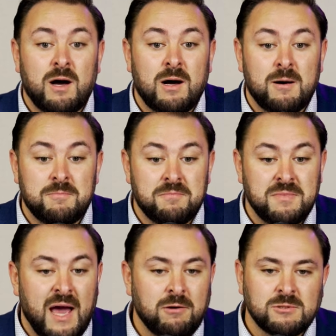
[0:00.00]
um,
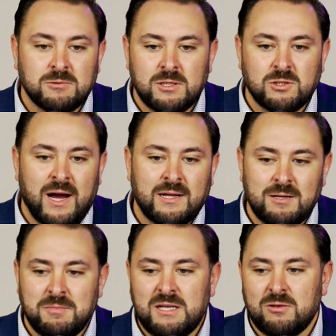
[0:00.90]
that was what
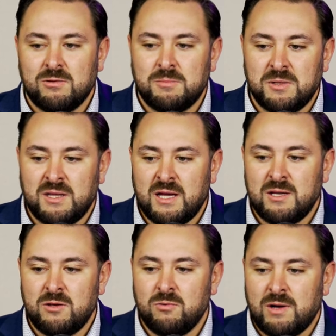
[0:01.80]
attracted me to it. But then
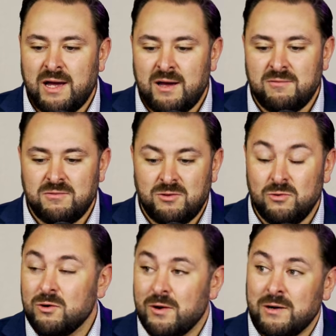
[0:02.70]
you have,
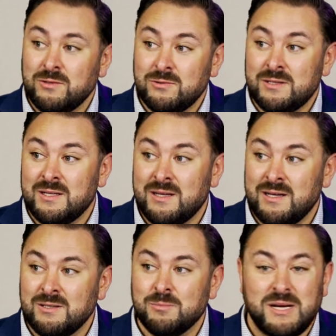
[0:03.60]
you go out and do it, and
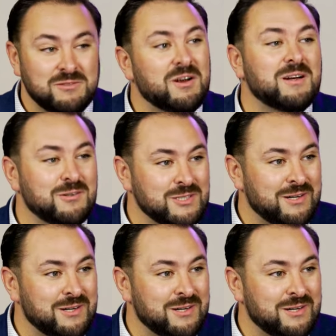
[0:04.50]
then your best friend goes